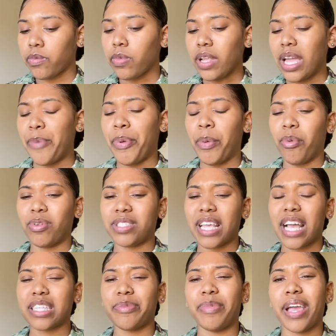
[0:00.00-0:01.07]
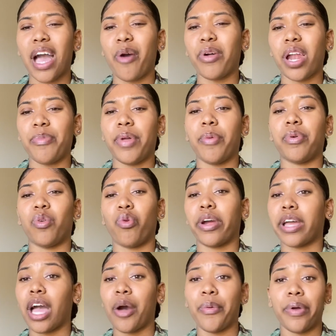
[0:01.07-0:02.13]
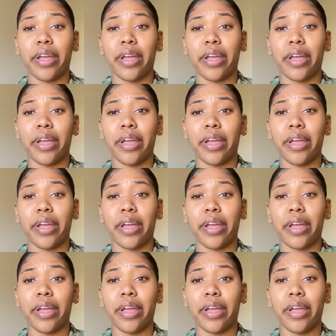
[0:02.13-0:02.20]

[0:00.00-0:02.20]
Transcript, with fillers: and people was asking me how would I be able to work out.